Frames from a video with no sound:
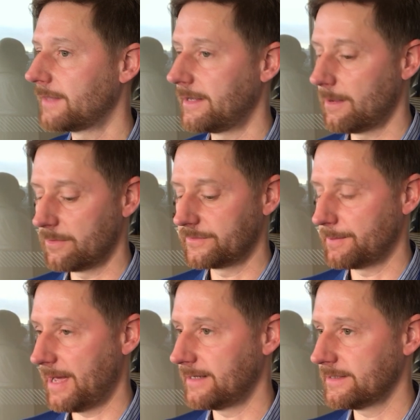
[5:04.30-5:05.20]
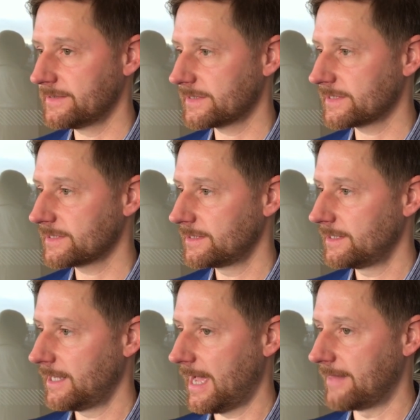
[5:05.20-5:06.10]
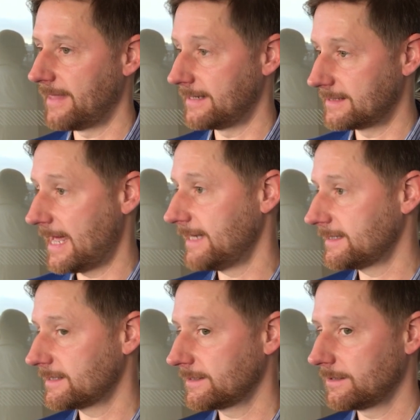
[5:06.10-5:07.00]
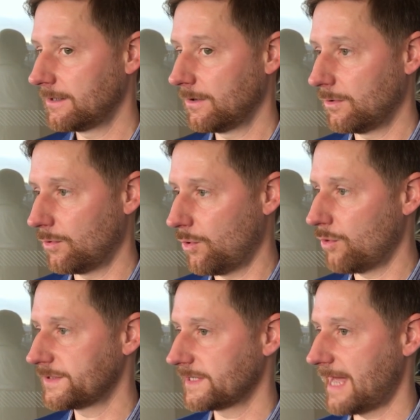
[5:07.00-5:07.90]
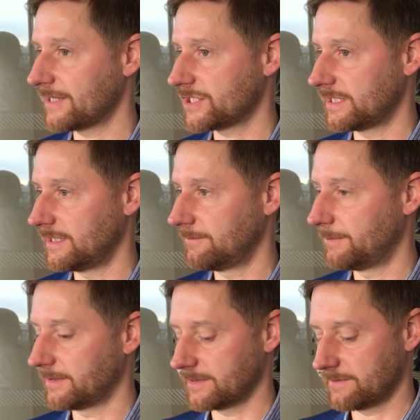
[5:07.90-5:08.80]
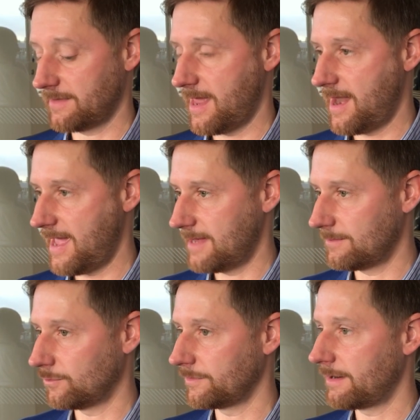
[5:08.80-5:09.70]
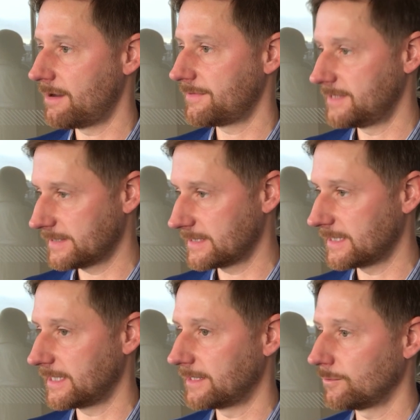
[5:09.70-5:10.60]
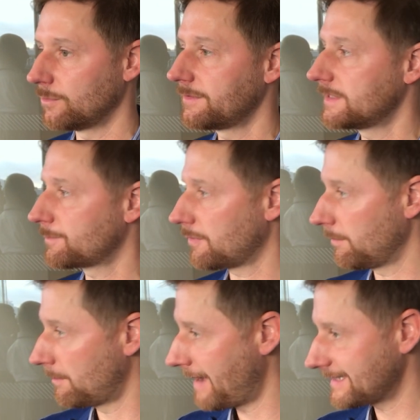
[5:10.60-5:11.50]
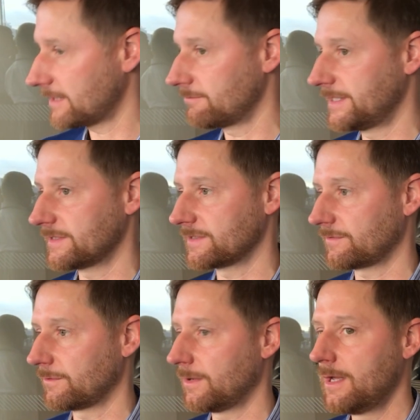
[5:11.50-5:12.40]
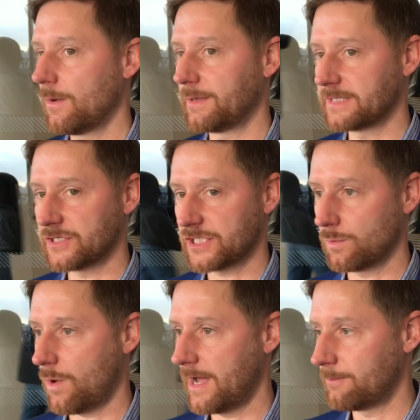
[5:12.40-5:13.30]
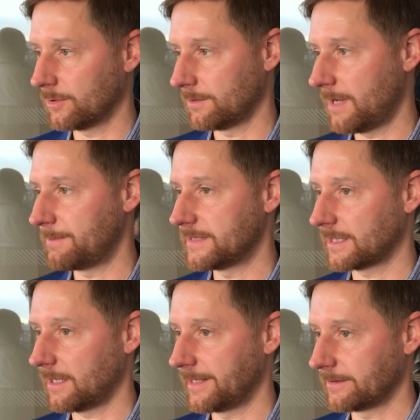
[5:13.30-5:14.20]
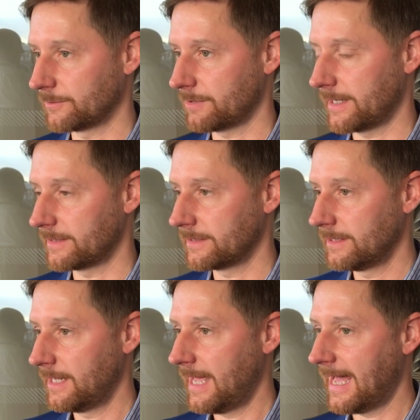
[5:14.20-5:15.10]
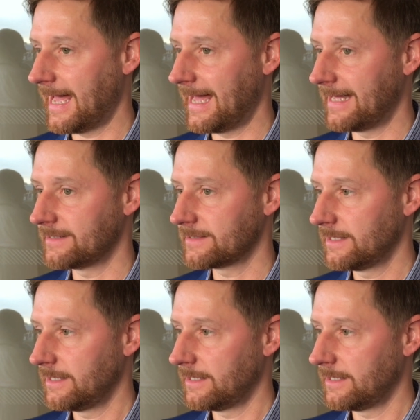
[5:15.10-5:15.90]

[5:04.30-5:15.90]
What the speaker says: their number of dependents, and their debt? Or is it actually because of their name or their ethnicity and all of these problematic reasons for potentially why a model might be declining them credit? And